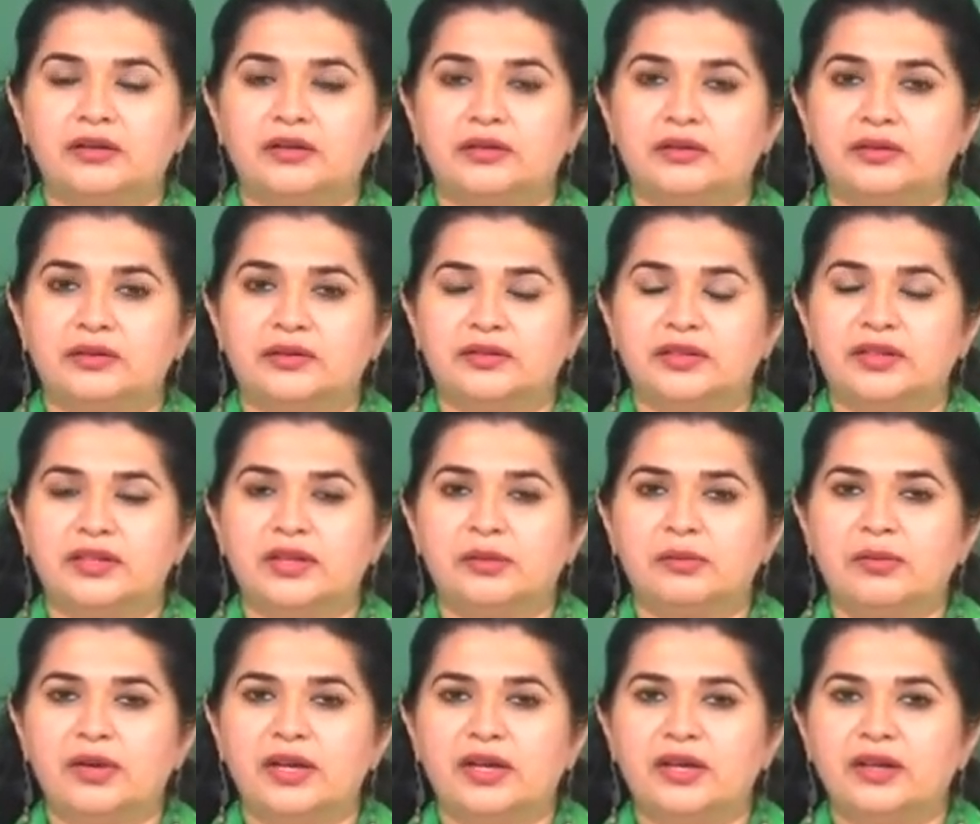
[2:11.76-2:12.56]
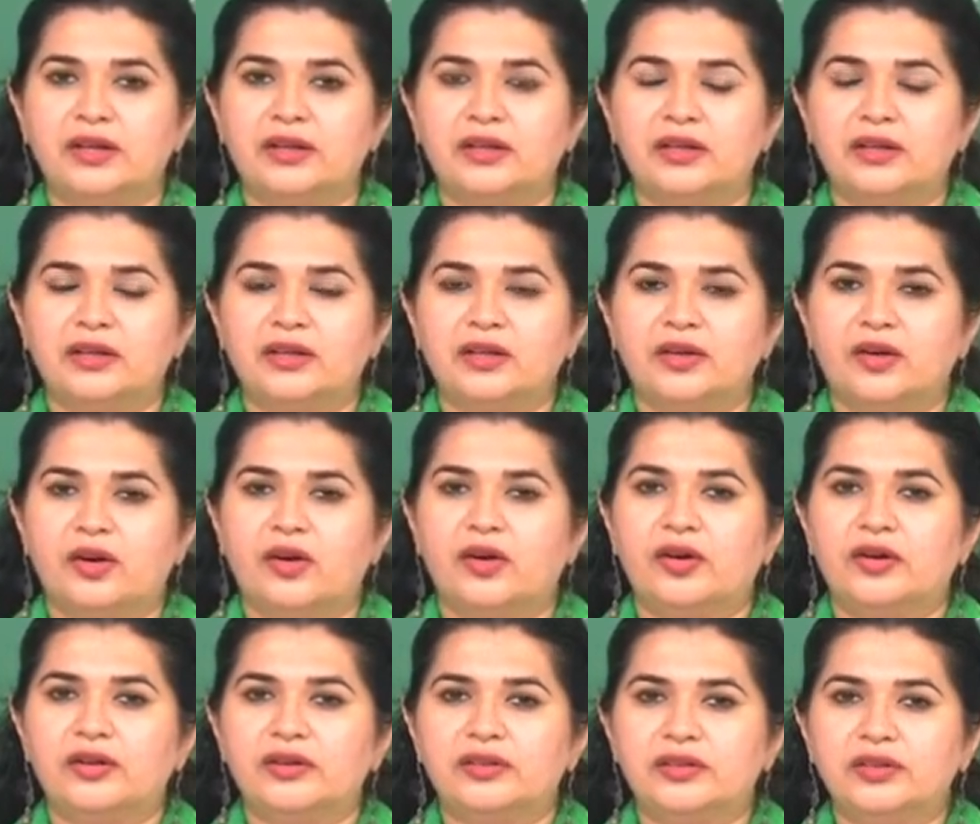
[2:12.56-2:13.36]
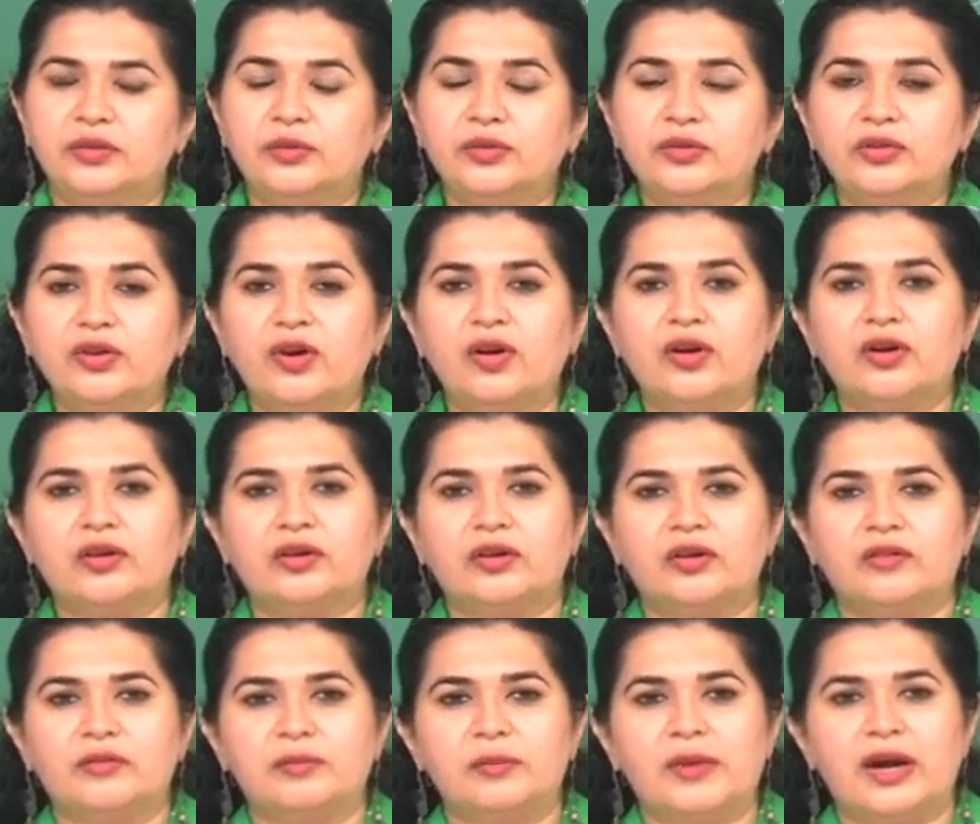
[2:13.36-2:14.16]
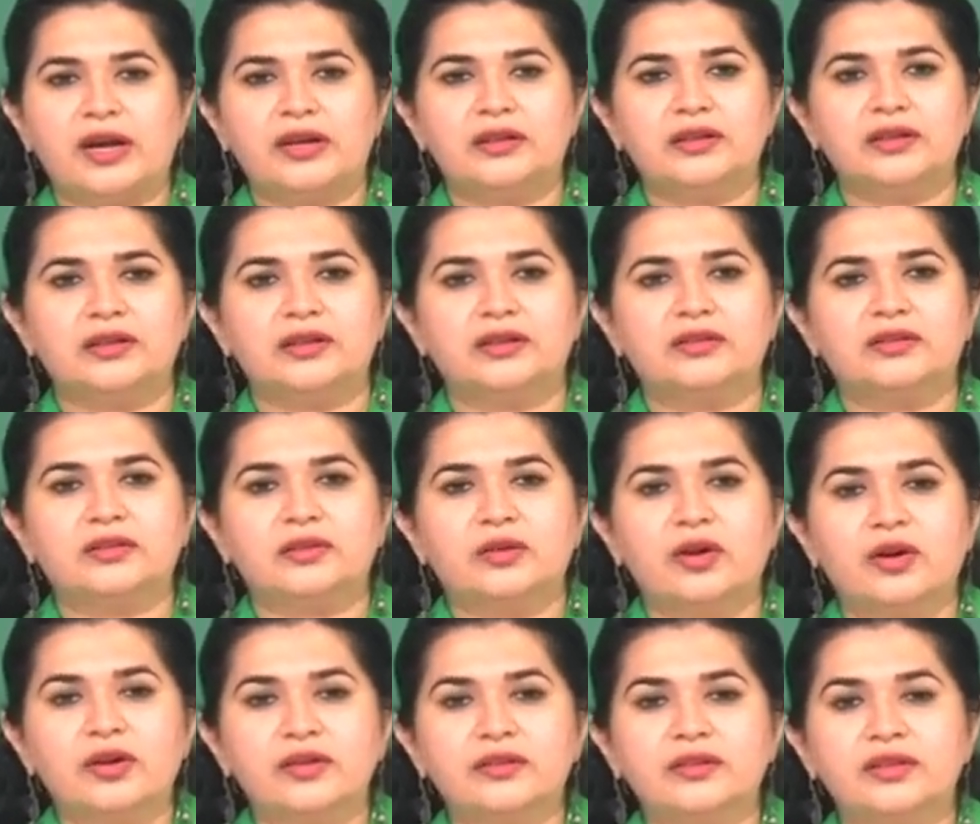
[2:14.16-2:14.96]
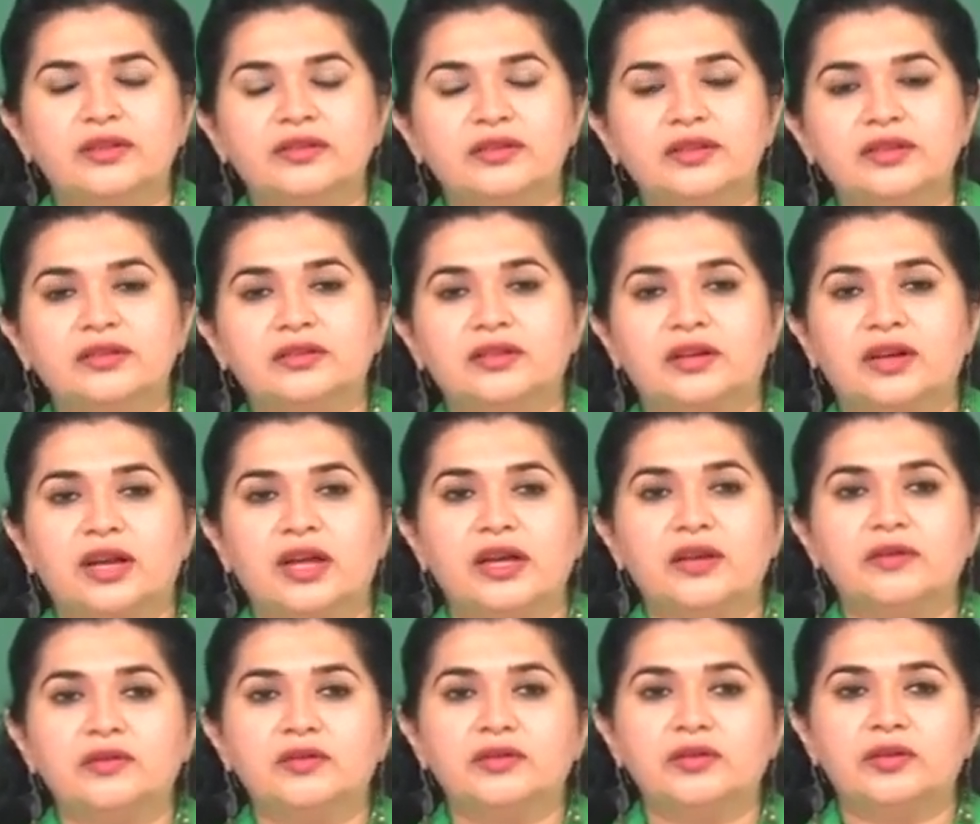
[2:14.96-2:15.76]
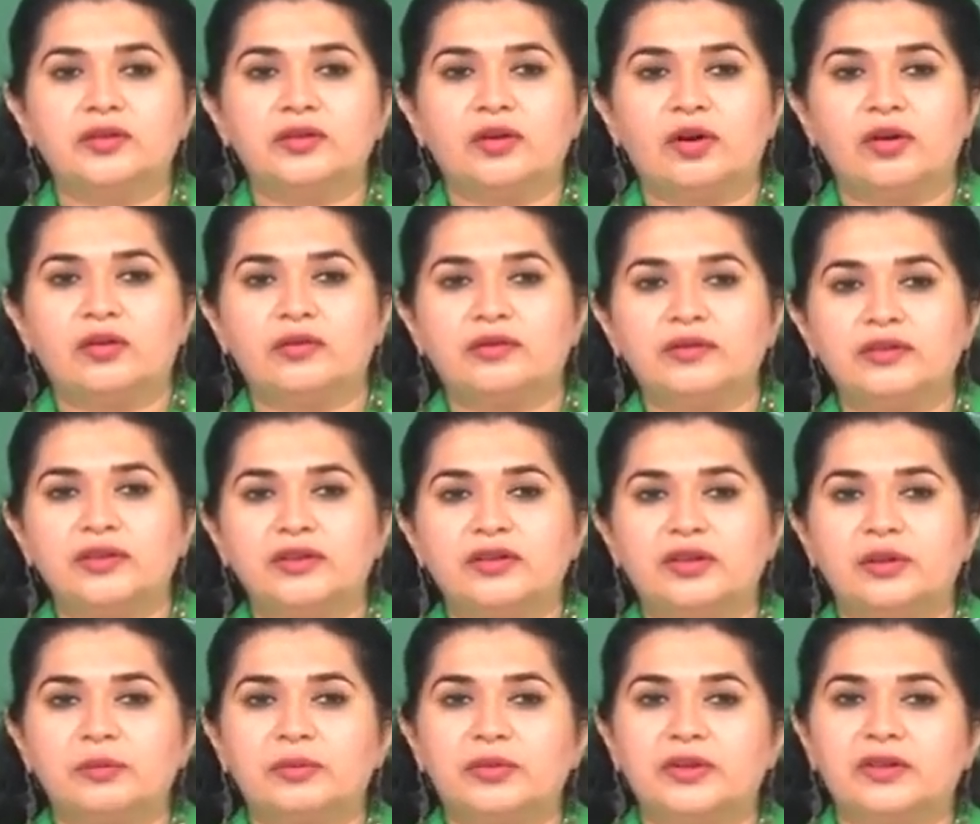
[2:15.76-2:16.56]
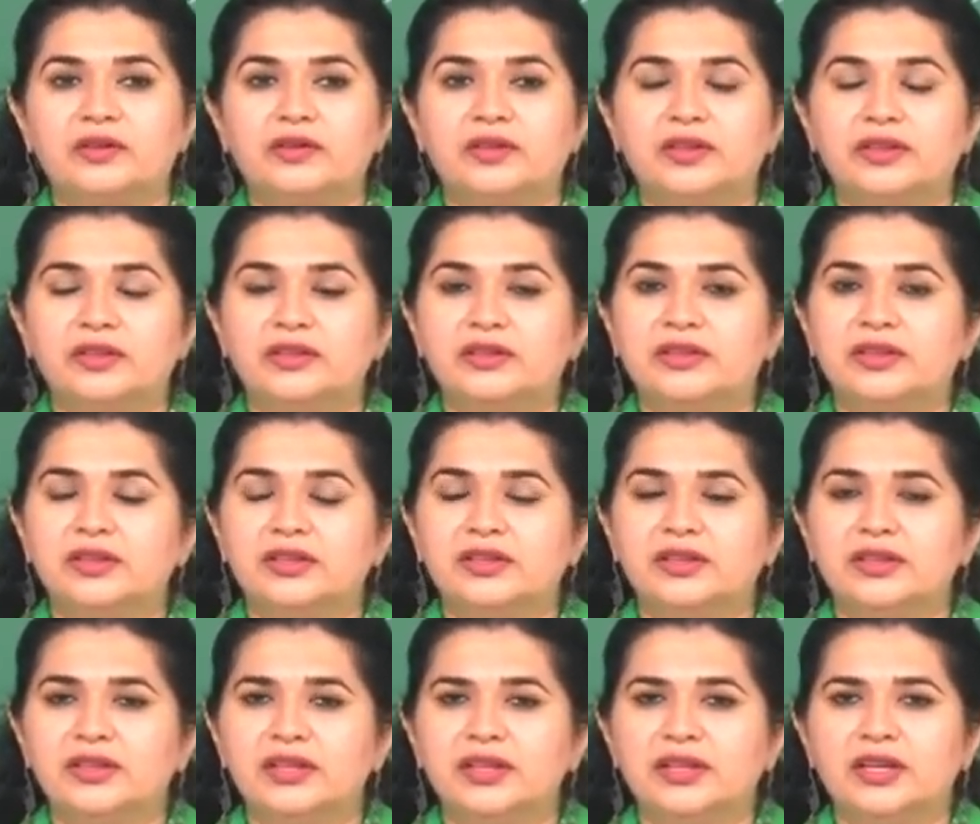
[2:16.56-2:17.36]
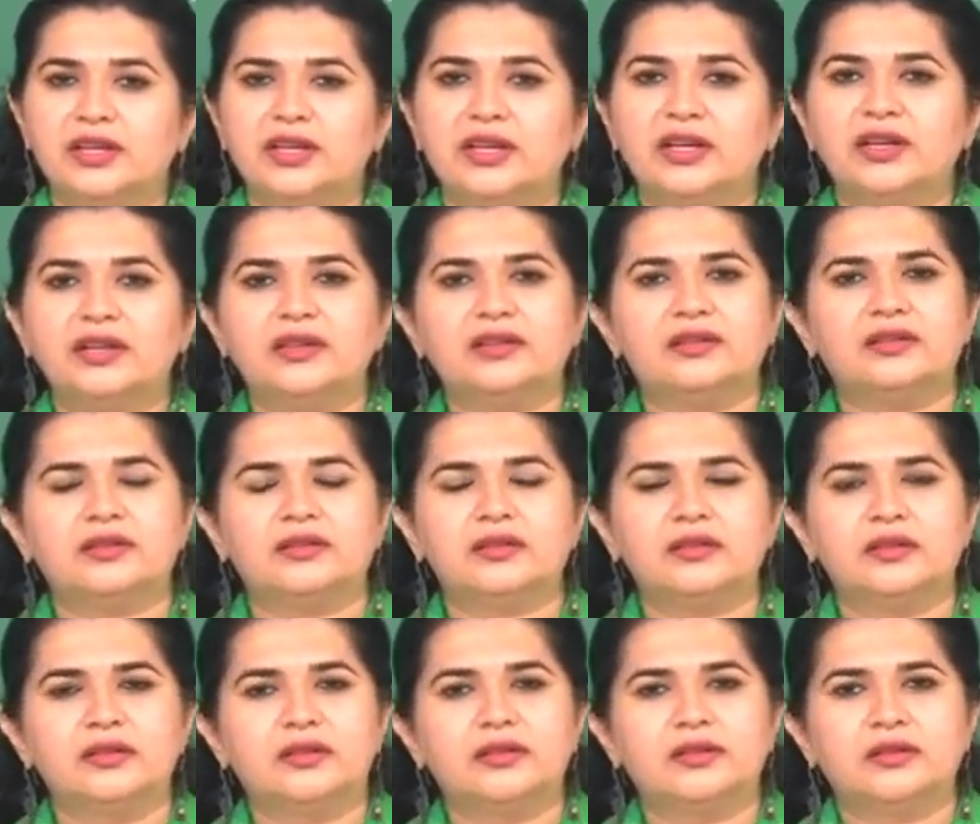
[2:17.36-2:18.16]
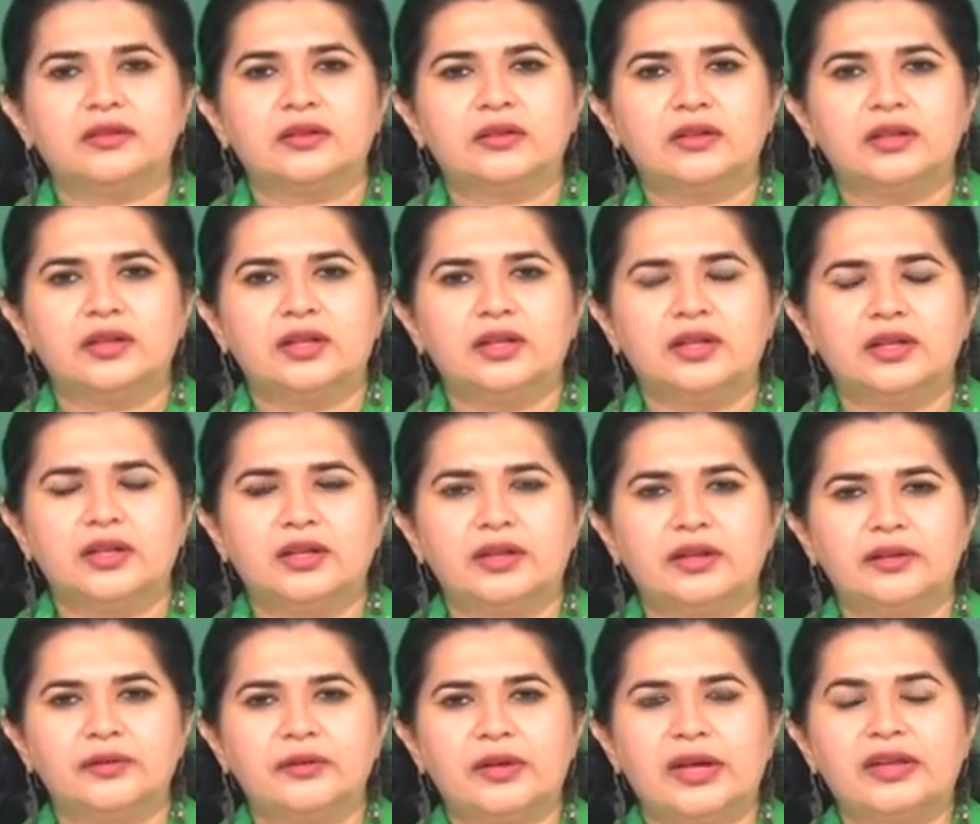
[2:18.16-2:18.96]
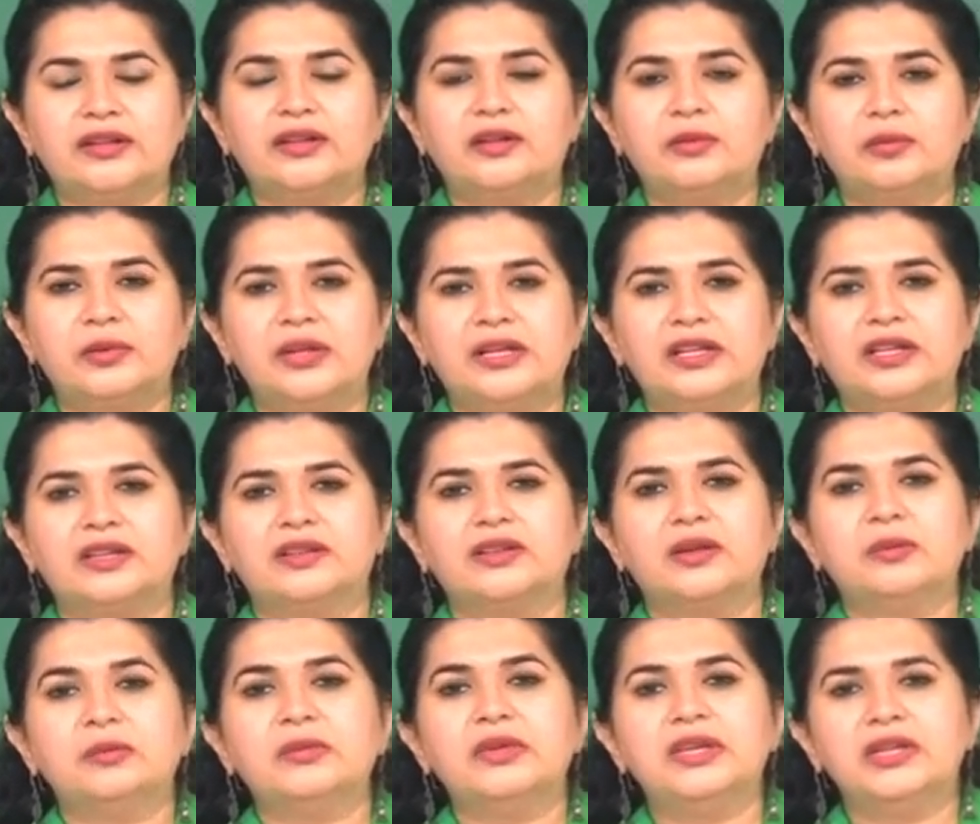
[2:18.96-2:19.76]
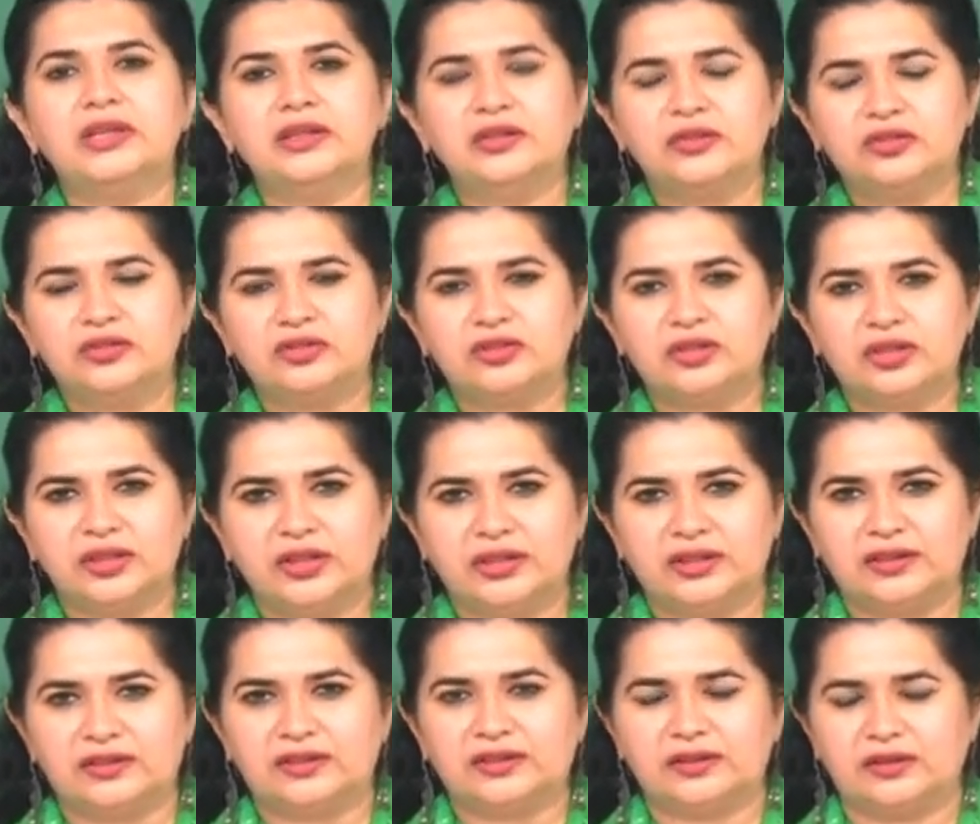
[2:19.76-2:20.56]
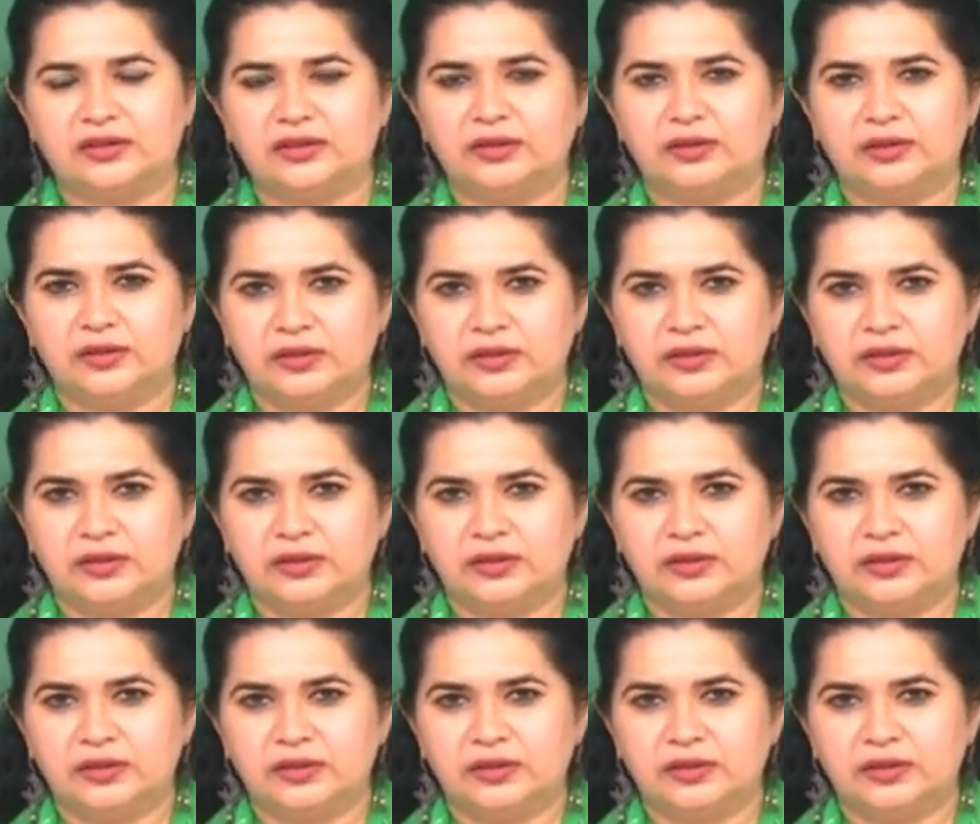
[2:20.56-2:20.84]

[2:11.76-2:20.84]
cinema or New York of Martin Scorsese thrives on often representing its underbelly, the mean streets.